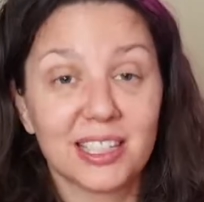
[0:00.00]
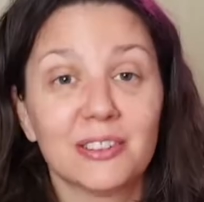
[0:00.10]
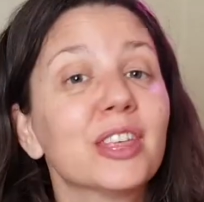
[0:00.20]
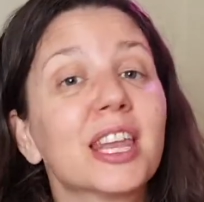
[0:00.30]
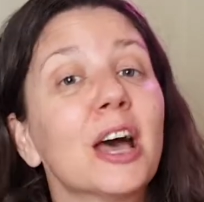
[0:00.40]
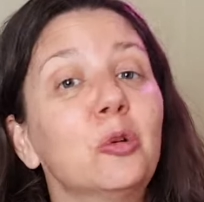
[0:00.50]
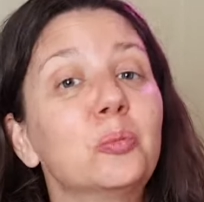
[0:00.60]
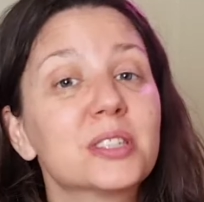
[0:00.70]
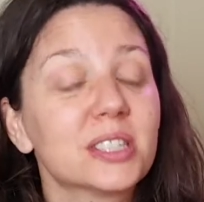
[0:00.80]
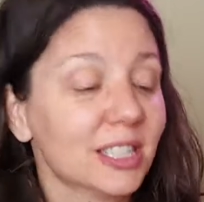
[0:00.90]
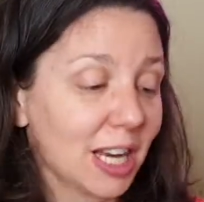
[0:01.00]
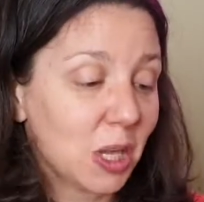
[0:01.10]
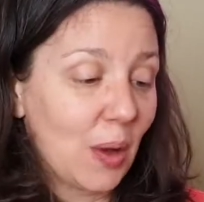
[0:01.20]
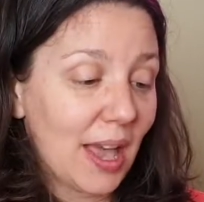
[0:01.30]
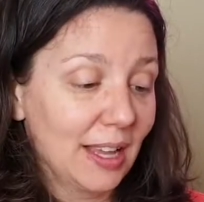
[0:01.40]
See if that helps in
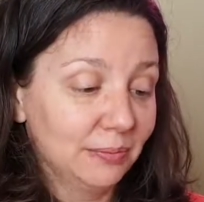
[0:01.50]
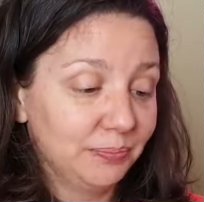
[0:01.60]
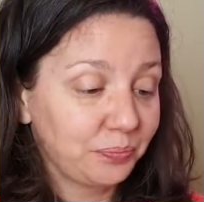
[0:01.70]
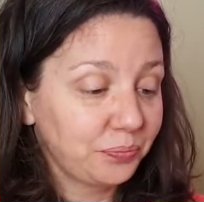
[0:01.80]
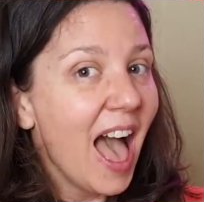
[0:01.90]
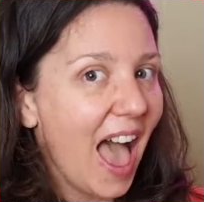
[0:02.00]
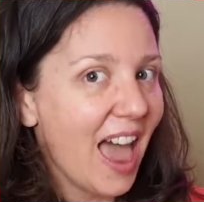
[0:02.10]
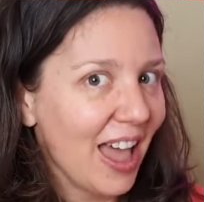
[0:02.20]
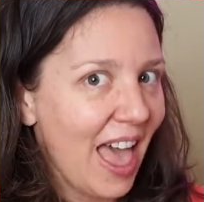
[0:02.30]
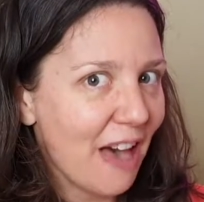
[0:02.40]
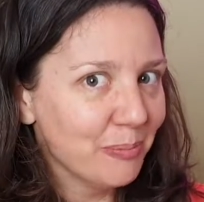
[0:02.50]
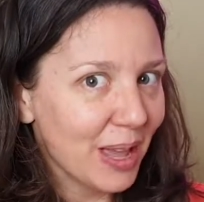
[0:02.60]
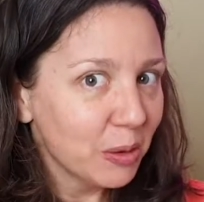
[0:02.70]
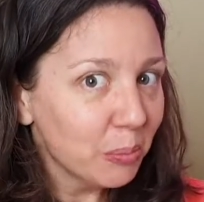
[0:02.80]
any way. And I have made a